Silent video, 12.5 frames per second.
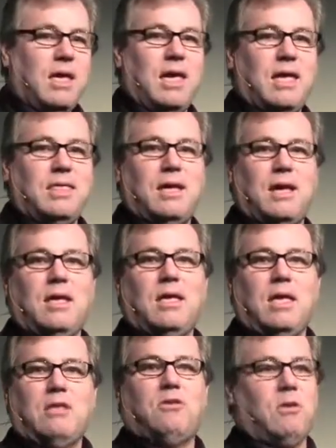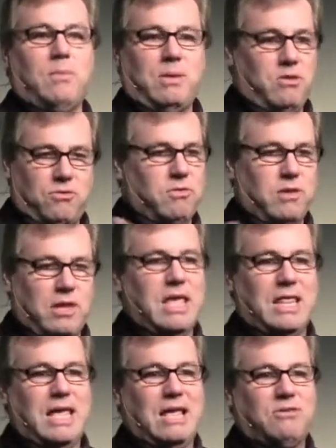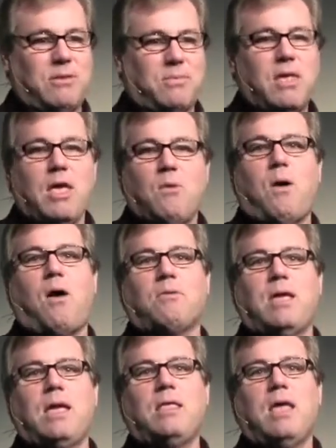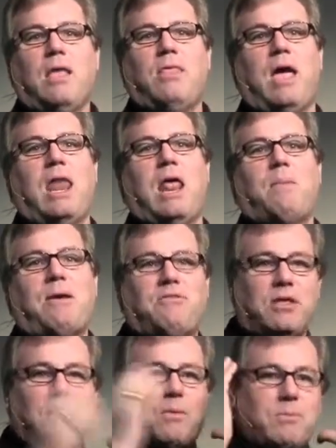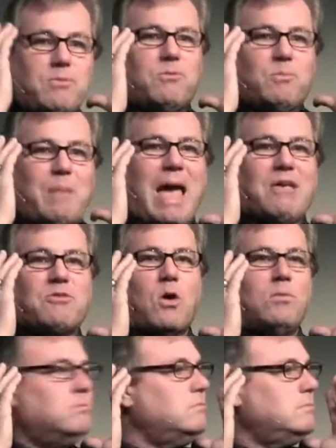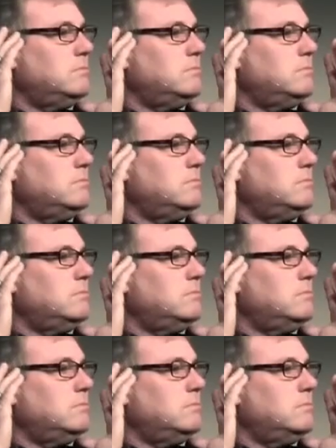And uh, I mean, just you need to get something. Walked in, and they had everybody sitting there with masks on.